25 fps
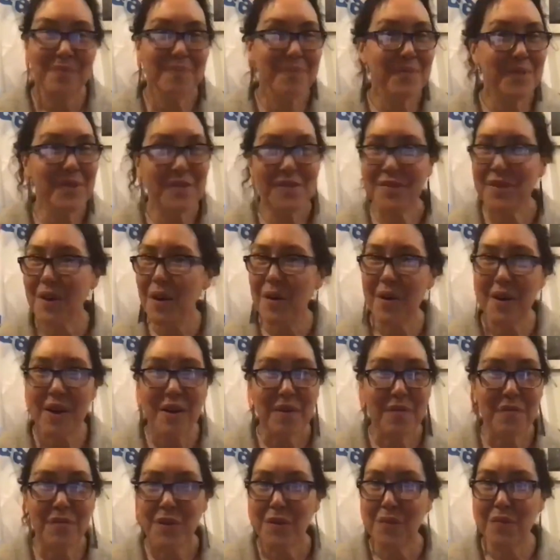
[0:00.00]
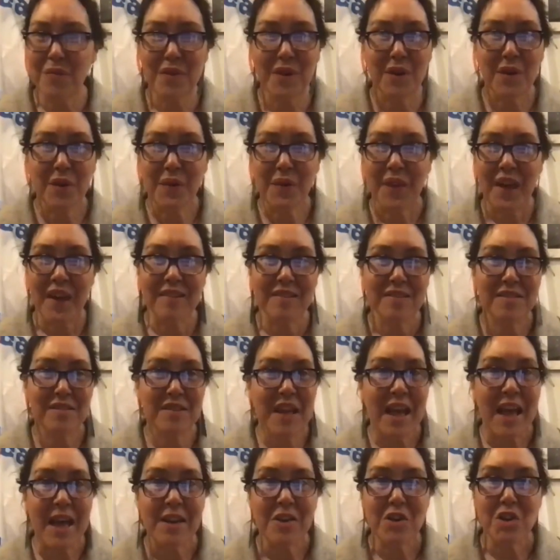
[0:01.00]
Sorry if you feel that's
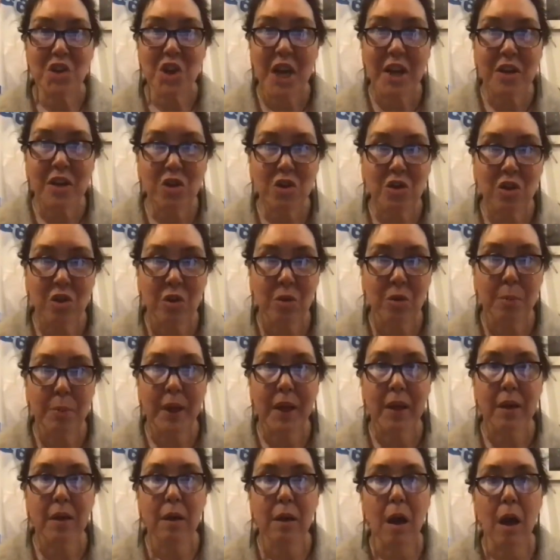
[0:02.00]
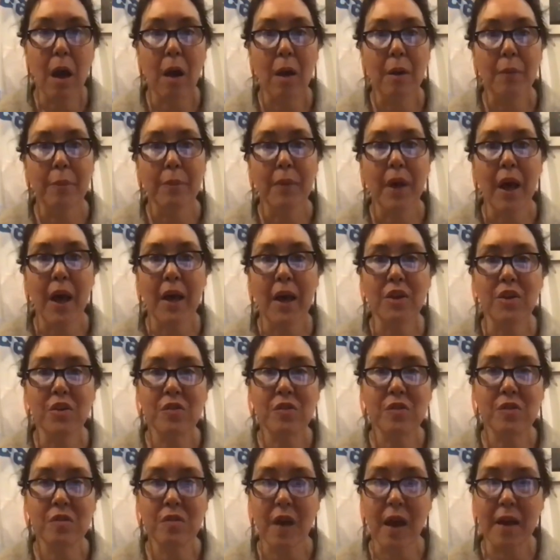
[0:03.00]
tangential, but
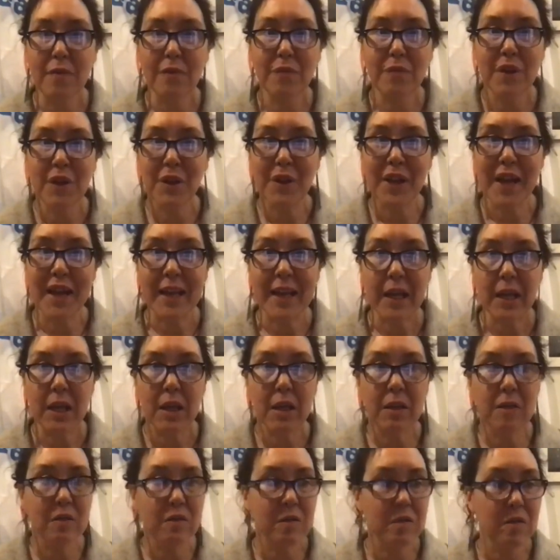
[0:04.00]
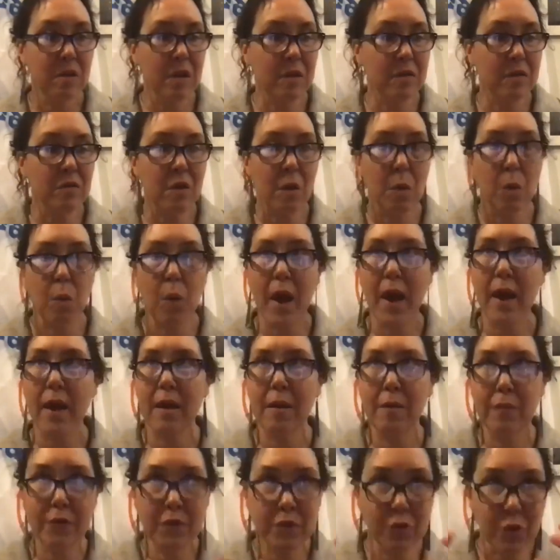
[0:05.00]
I feel like it's a way
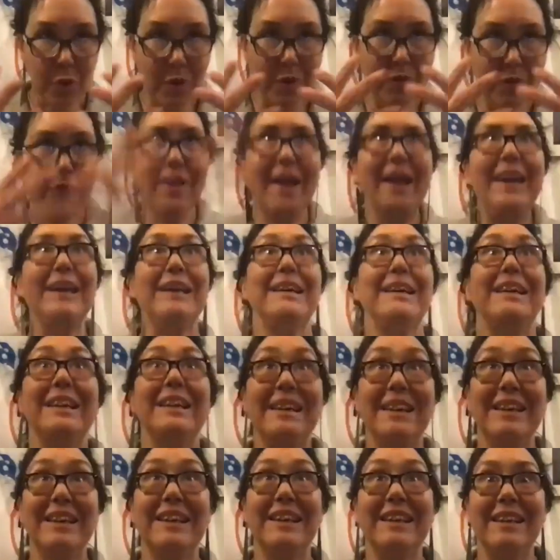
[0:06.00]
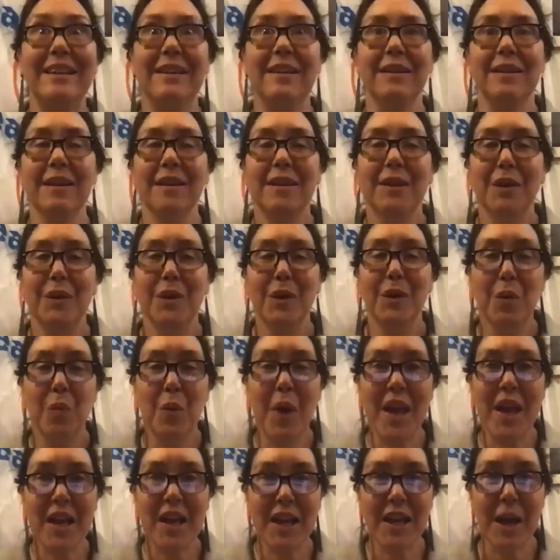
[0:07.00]
of sort of like
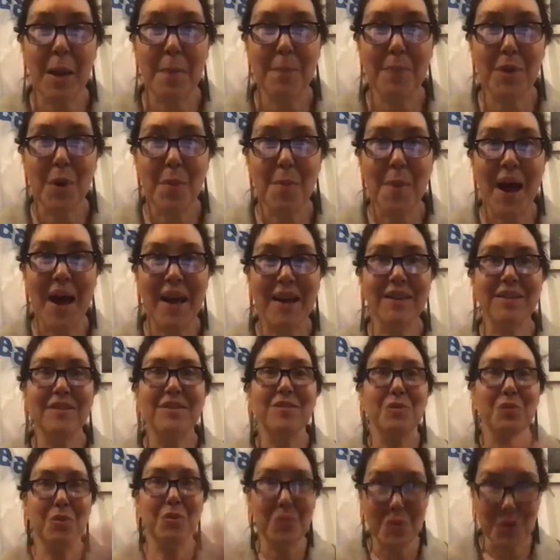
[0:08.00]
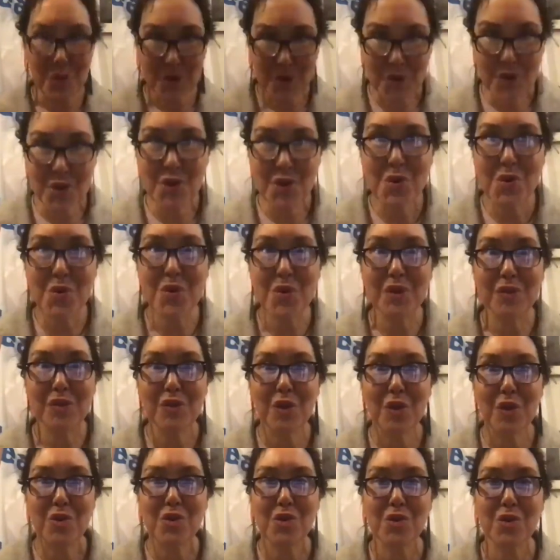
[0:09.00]
waking up your mind to the
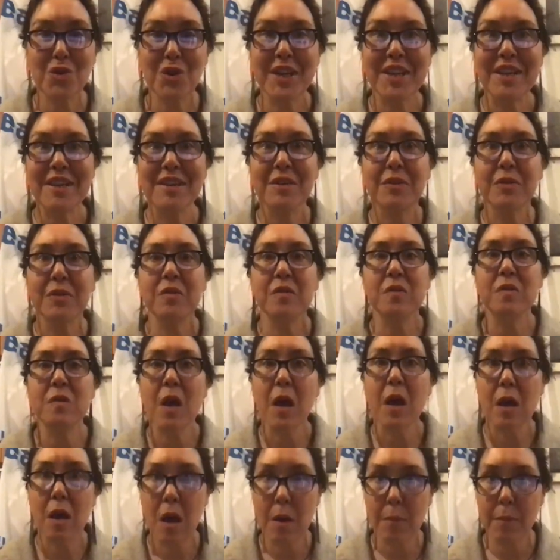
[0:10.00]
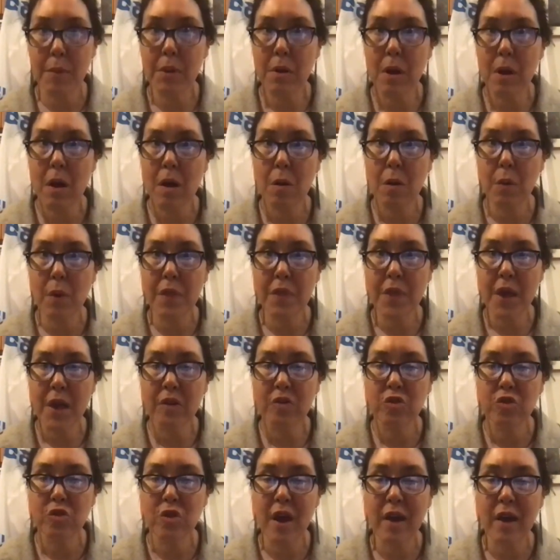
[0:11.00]
social ills that come along with
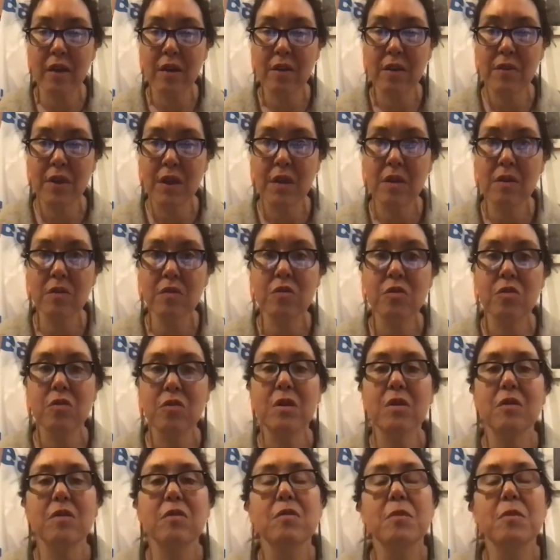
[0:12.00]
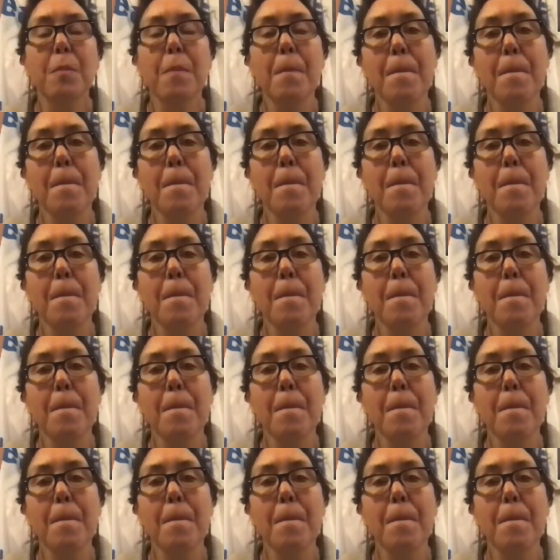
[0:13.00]
extractive industries.